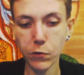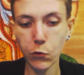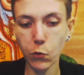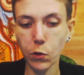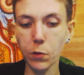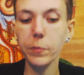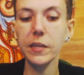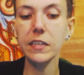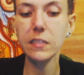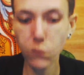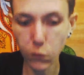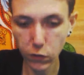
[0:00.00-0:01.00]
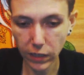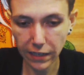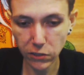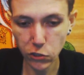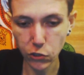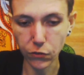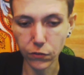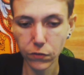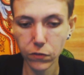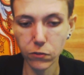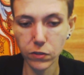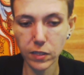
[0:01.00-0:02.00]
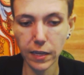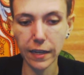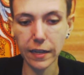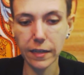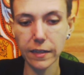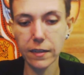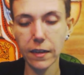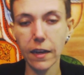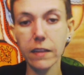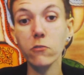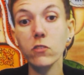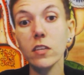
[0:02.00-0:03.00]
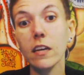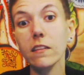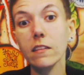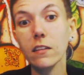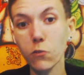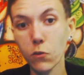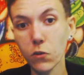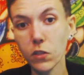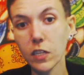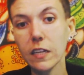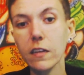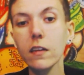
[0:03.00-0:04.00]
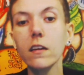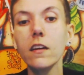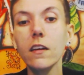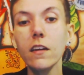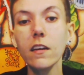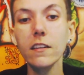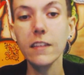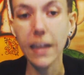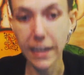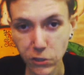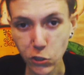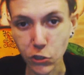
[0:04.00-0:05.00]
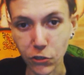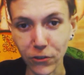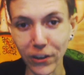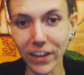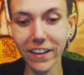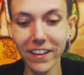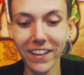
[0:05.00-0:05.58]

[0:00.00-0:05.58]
your peaceful nature. They're saying, and they're saying literally nature.